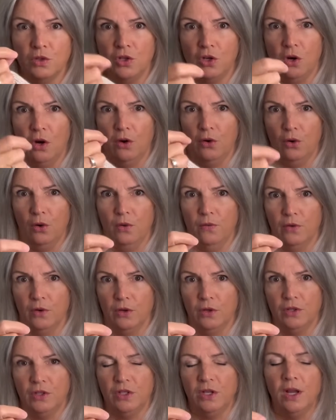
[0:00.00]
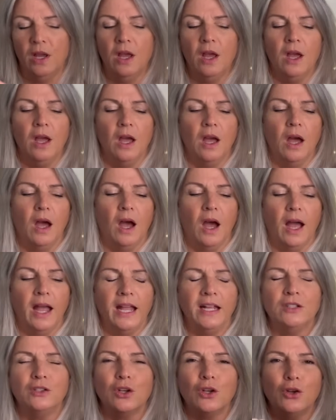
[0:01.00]
yarn overs,
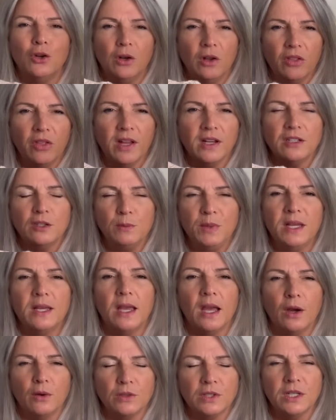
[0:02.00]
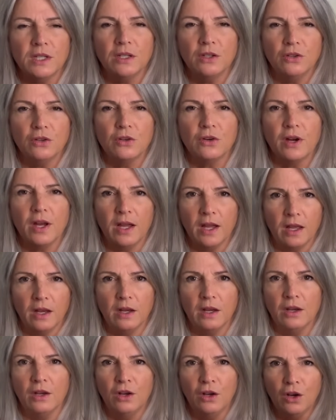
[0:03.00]
it's a good thing to be counting in your
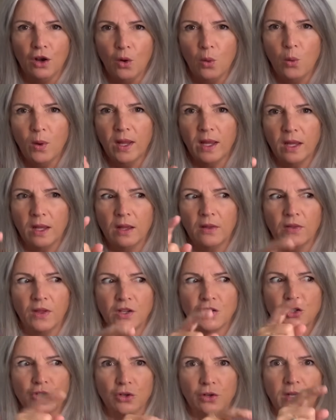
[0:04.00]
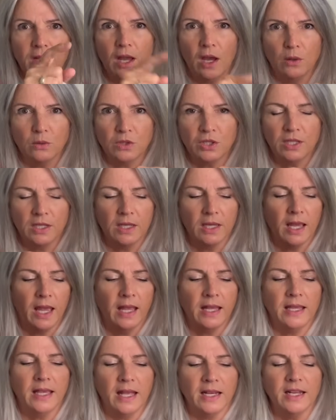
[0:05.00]
head, knowing that you're counting
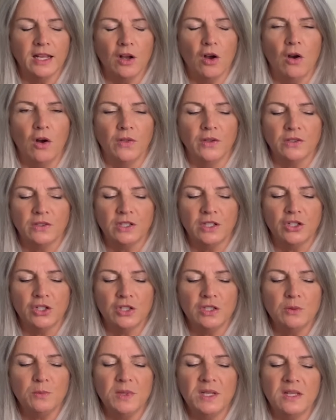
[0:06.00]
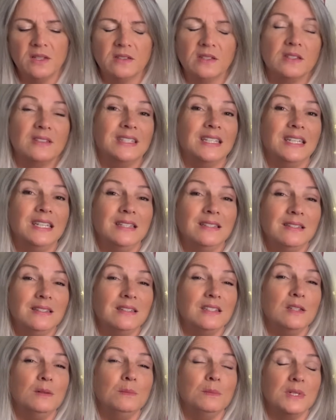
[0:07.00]
and getting all the stitches, because it's easy
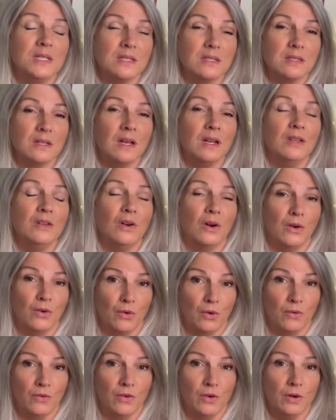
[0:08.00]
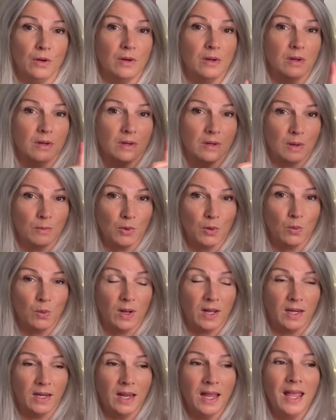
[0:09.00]
to miss a yarn over, number
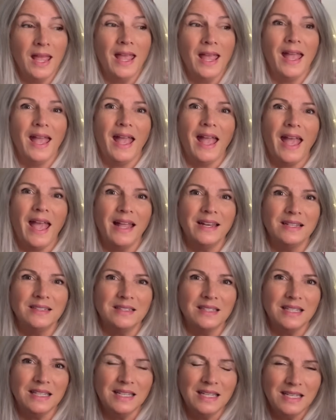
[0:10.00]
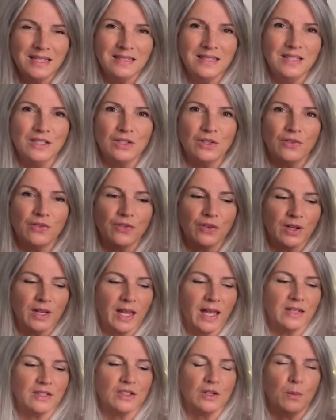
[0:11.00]
one, and it's easy to
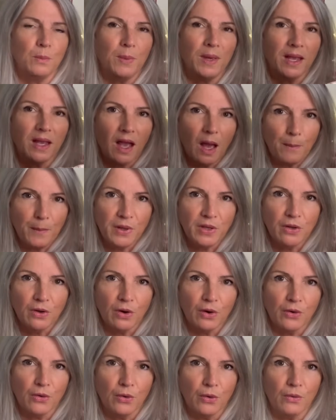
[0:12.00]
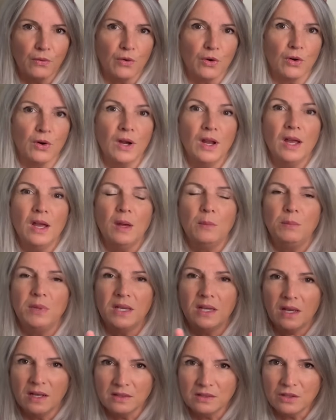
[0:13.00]
forget to pick up a yarn over
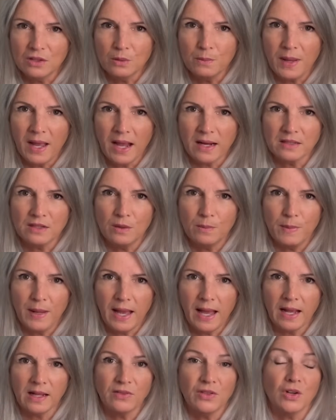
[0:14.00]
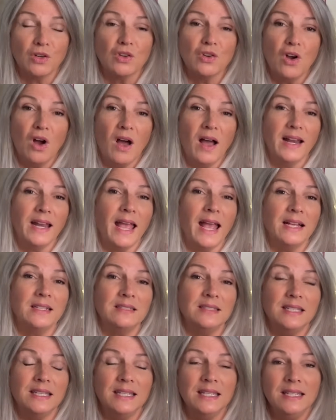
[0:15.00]
because they're back to back. They're not
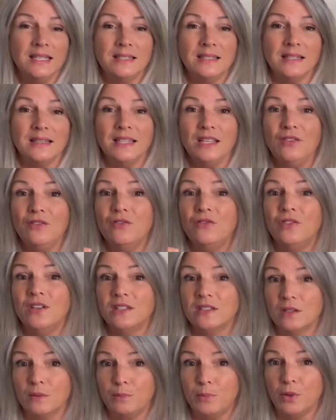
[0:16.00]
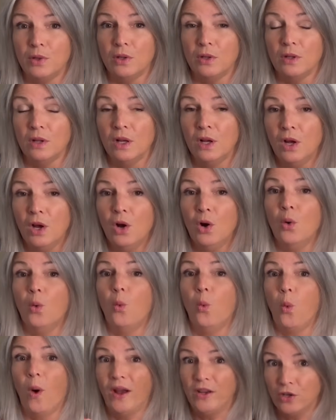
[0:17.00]
as easily visible
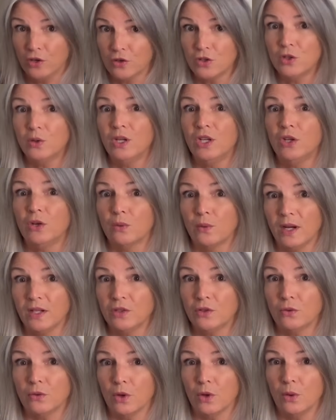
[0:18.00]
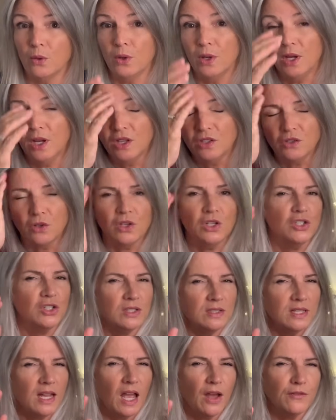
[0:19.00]
when you're doing your rest row. So you
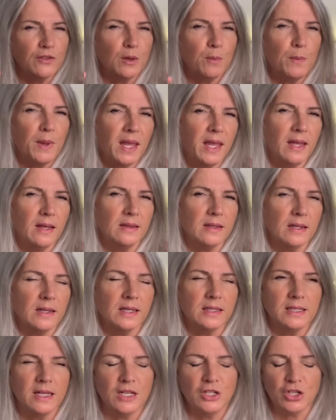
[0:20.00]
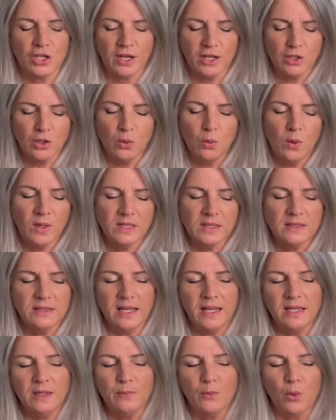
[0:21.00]
just have to pay a little attention. I don't want to say
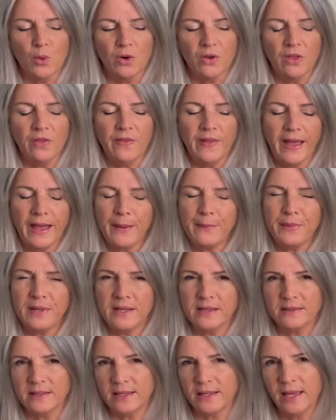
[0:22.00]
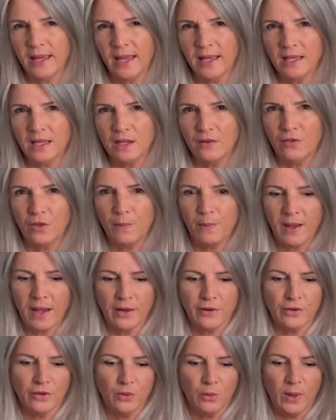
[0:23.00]
any more than that because I can't give the
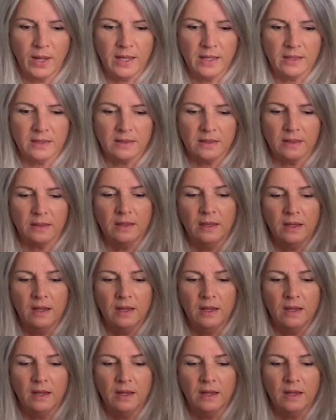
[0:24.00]
pattern away. It's a